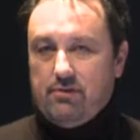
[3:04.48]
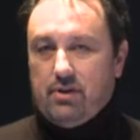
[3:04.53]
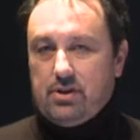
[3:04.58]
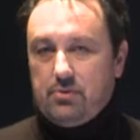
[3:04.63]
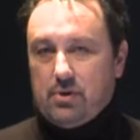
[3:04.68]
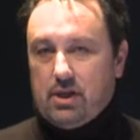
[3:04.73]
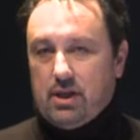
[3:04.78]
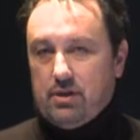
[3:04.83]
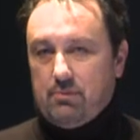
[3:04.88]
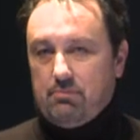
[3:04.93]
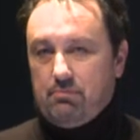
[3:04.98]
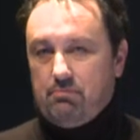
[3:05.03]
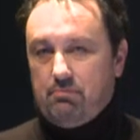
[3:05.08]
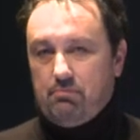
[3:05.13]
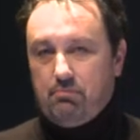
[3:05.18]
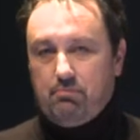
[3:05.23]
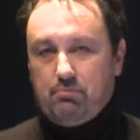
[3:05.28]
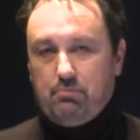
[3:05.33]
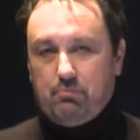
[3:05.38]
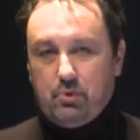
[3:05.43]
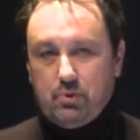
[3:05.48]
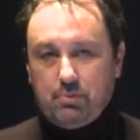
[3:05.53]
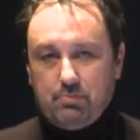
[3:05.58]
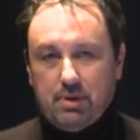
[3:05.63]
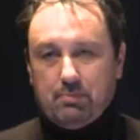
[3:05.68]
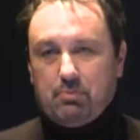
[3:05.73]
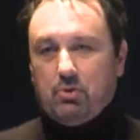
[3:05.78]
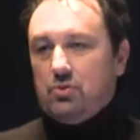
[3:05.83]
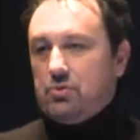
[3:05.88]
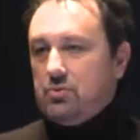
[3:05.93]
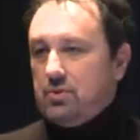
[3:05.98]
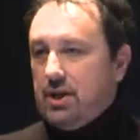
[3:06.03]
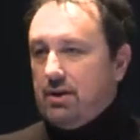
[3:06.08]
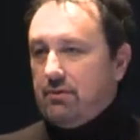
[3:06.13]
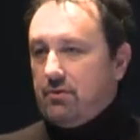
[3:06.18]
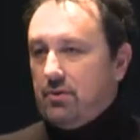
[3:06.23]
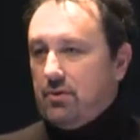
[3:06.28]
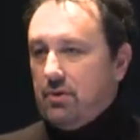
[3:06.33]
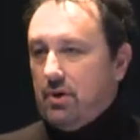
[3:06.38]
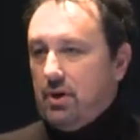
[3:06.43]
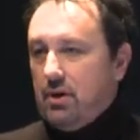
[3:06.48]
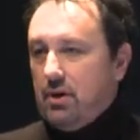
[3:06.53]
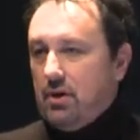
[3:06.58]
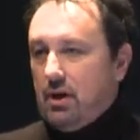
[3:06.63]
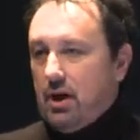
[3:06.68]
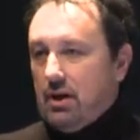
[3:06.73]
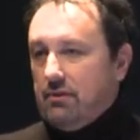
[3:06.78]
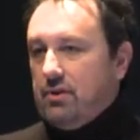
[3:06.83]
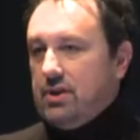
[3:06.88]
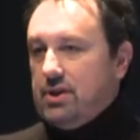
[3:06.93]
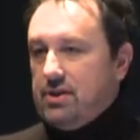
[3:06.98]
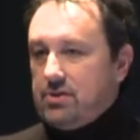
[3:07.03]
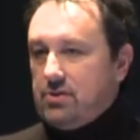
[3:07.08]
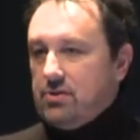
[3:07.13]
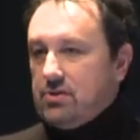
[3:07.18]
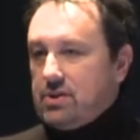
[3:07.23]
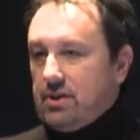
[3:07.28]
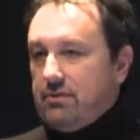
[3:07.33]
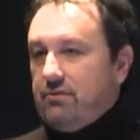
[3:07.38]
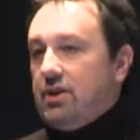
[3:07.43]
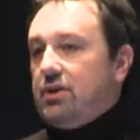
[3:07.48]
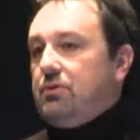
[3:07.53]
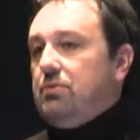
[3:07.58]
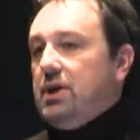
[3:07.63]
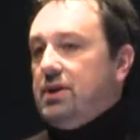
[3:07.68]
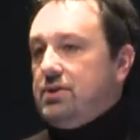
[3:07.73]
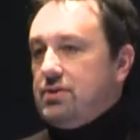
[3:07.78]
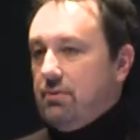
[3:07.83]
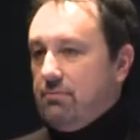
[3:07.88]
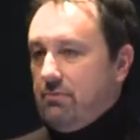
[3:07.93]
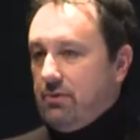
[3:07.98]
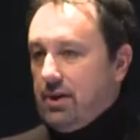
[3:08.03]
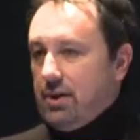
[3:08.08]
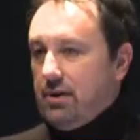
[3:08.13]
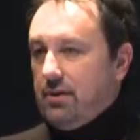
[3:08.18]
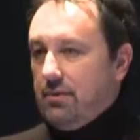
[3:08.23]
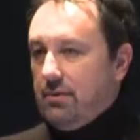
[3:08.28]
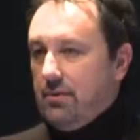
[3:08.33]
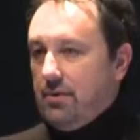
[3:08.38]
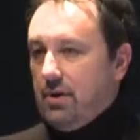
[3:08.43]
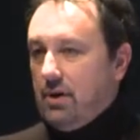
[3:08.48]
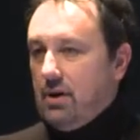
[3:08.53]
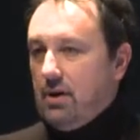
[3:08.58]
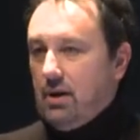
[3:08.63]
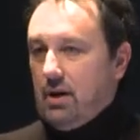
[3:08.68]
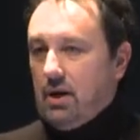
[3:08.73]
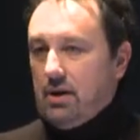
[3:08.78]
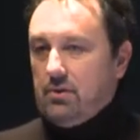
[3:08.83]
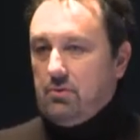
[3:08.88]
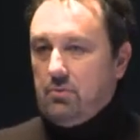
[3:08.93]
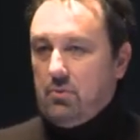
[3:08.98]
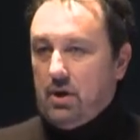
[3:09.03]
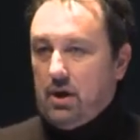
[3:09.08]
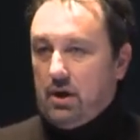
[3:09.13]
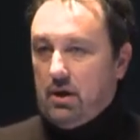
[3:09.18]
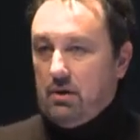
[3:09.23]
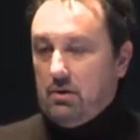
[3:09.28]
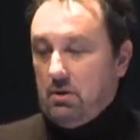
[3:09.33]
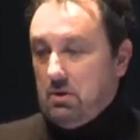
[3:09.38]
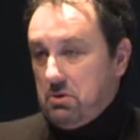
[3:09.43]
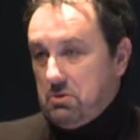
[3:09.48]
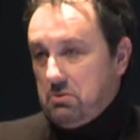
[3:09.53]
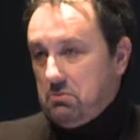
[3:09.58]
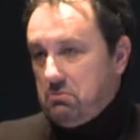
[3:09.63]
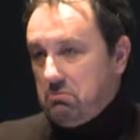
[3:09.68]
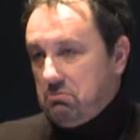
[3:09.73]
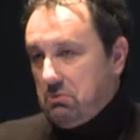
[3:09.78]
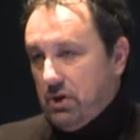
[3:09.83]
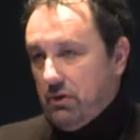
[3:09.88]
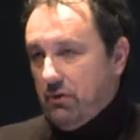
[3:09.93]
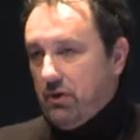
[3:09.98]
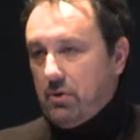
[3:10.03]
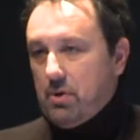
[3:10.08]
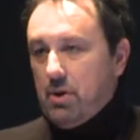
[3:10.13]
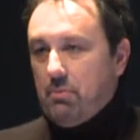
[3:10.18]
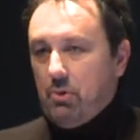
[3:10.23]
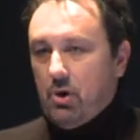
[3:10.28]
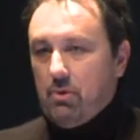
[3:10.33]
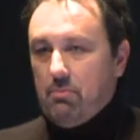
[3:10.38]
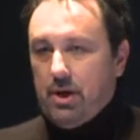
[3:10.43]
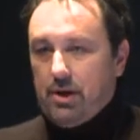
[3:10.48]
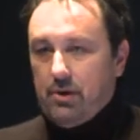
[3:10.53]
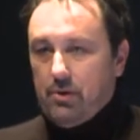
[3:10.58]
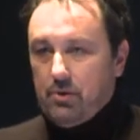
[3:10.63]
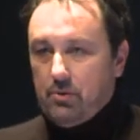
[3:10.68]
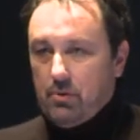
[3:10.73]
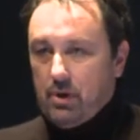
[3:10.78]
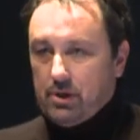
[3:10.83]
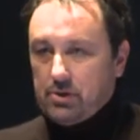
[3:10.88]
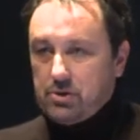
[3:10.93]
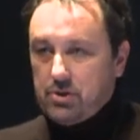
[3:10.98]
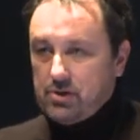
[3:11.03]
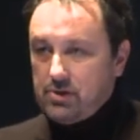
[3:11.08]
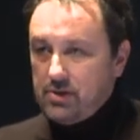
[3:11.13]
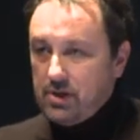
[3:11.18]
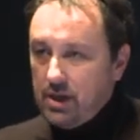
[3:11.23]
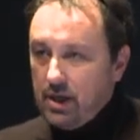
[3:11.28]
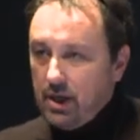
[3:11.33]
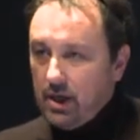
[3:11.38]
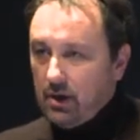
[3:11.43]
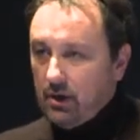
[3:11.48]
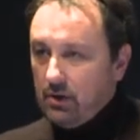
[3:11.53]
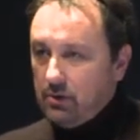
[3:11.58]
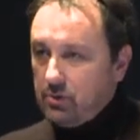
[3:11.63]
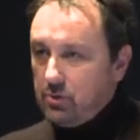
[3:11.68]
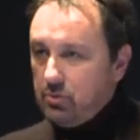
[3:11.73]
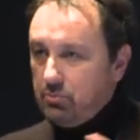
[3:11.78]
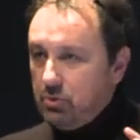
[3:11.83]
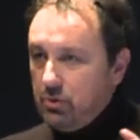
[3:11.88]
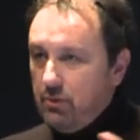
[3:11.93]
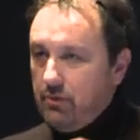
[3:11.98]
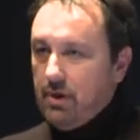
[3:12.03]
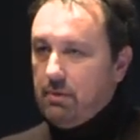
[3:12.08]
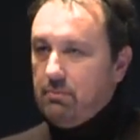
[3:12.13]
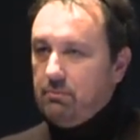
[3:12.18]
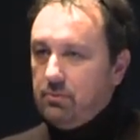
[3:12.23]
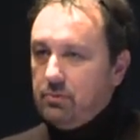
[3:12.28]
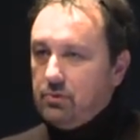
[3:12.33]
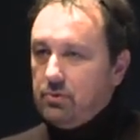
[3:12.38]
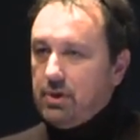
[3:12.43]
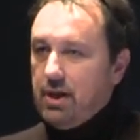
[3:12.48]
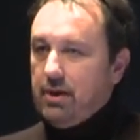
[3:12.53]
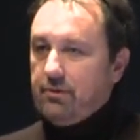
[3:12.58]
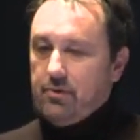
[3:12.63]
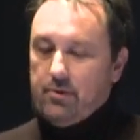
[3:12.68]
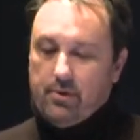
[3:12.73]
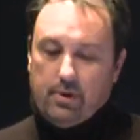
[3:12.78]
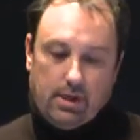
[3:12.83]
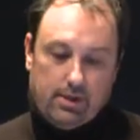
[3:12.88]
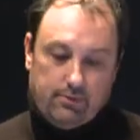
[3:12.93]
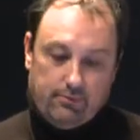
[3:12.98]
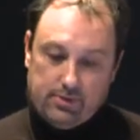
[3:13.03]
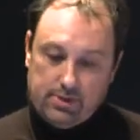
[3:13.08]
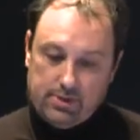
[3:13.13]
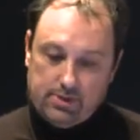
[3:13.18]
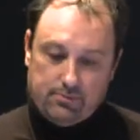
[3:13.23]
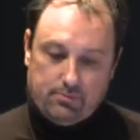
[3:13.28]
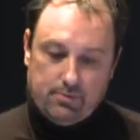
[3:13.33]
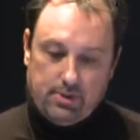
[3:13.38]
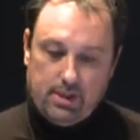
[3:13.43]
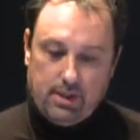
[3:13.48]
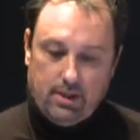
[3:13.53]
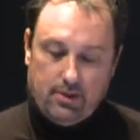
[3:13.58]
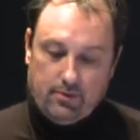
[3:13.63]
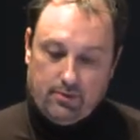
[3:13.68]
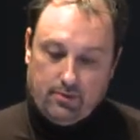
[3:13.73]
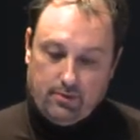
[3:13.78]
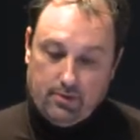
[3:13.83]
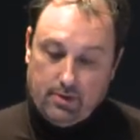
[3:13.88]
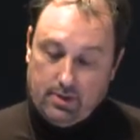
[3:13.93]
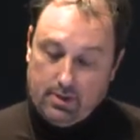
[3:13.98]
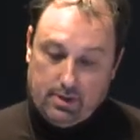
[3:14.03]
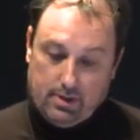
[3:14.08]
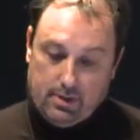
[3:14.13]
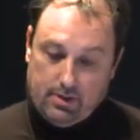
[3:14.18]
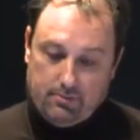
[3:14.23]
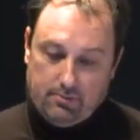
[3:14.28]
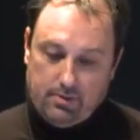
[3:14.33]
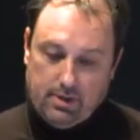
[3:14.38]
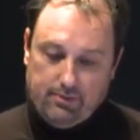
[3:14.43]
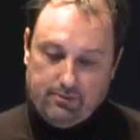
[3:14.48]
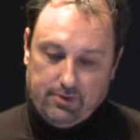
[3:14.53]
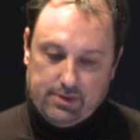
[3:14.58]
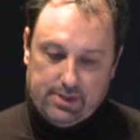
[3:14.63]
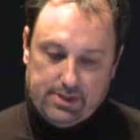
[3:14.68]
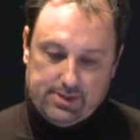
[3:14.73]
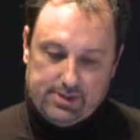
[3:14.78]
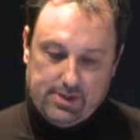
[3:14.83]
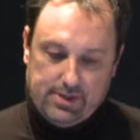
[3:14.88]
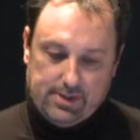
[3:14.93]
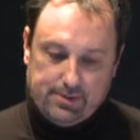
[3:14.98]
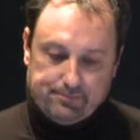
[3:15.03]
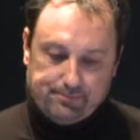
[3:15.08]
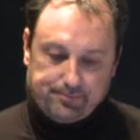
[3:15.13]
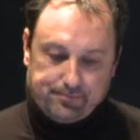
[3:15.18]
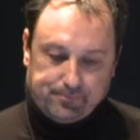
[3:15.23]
that you can put people together and they discuss and they create something. And you are, in a very humble manner, you are just here to put them together. And this is really, uh, really fantastic.